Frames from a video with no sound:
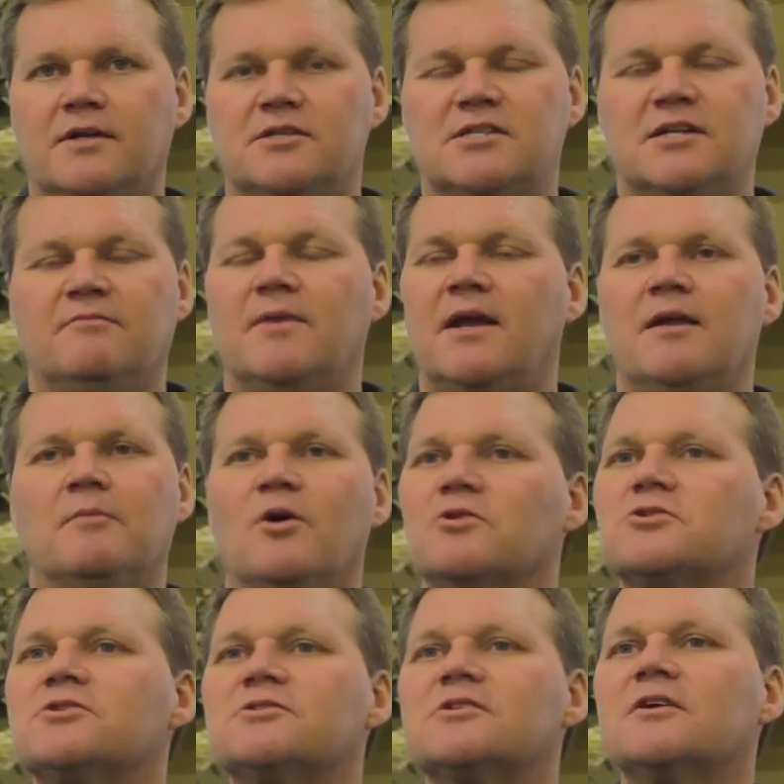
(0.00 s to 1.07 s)
see many
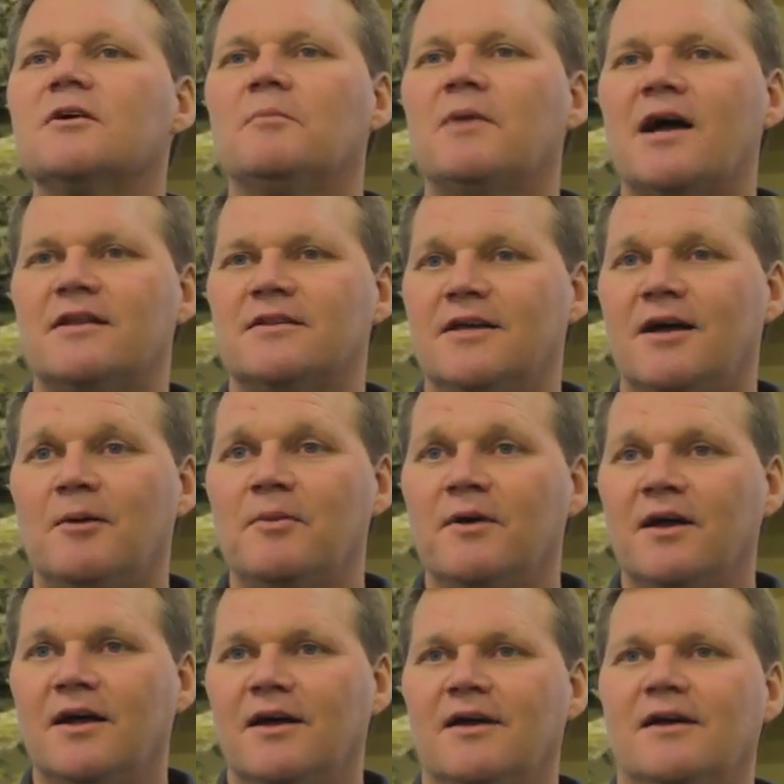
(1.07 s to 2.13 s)
emotions come out of Deb
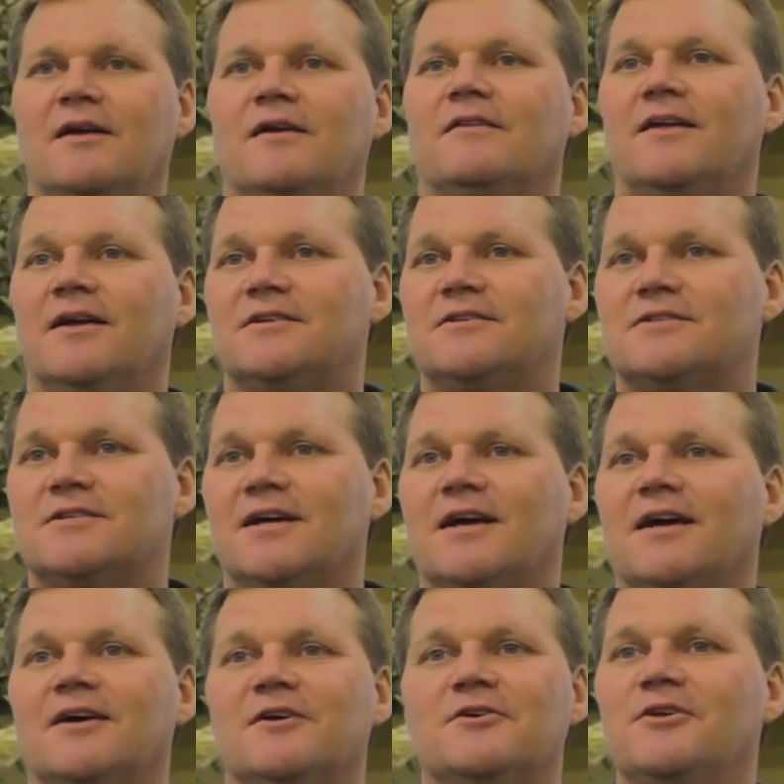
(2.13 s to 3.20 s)
that
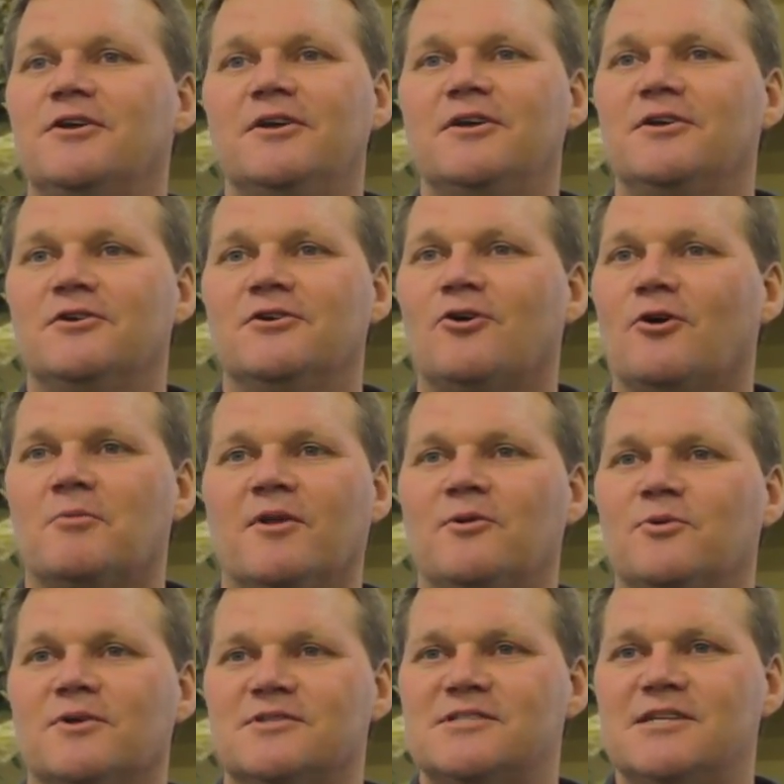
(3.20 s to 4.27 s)
uh, you normally
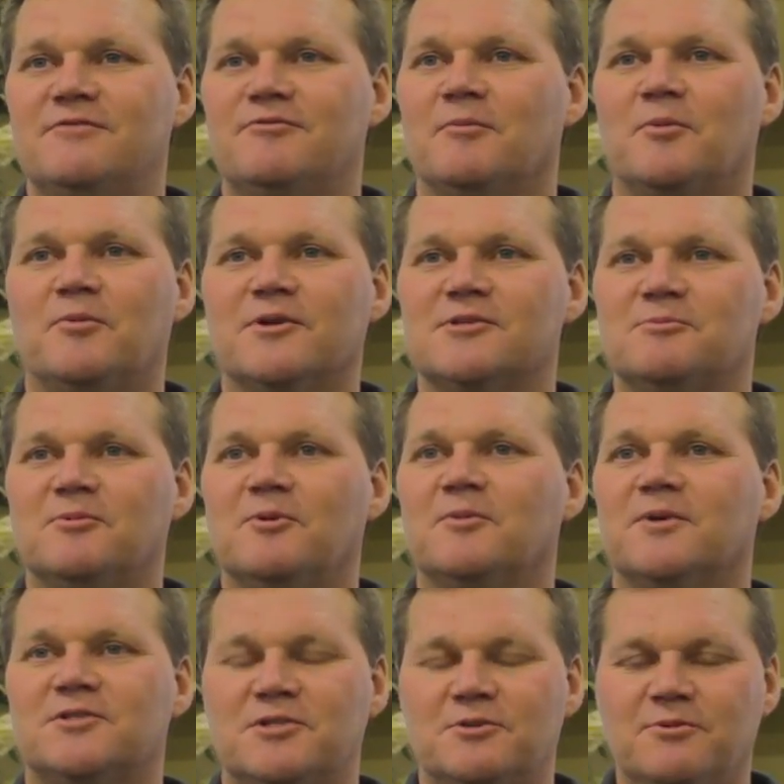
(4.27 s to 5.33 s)
wouldn't see from a principal,
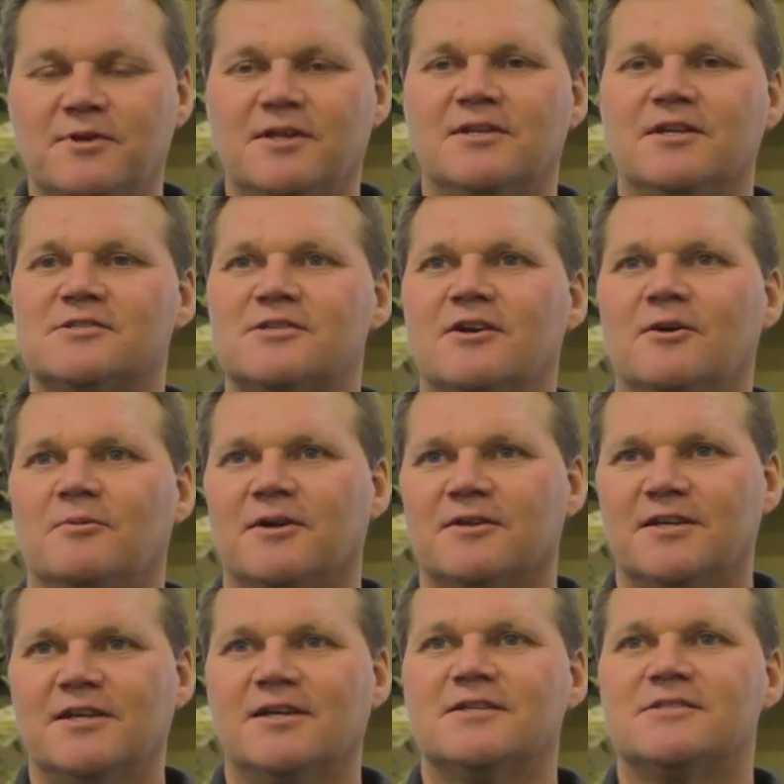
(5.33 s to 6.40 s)
but she really does care about
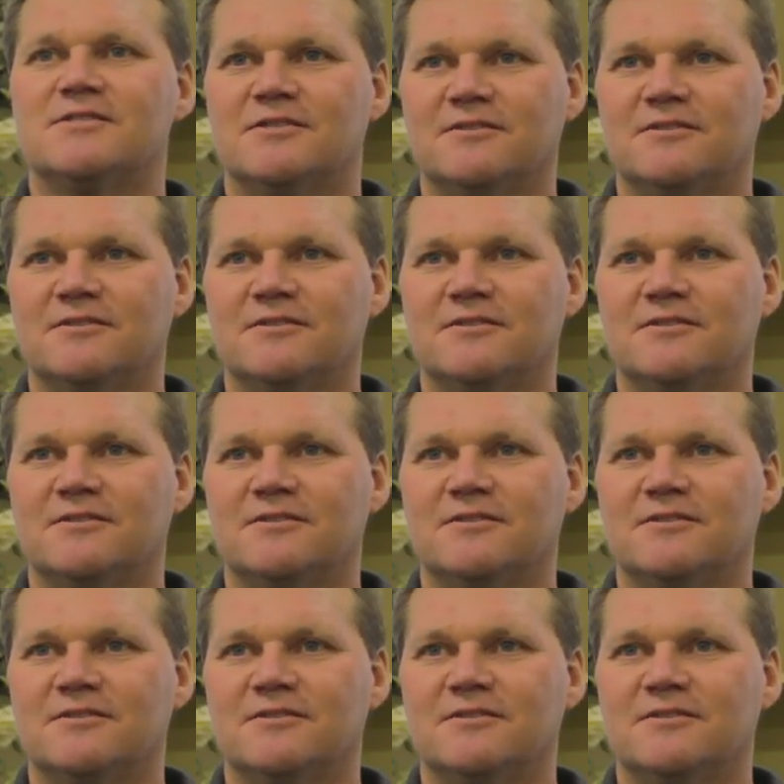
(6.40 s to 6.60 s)
the kids.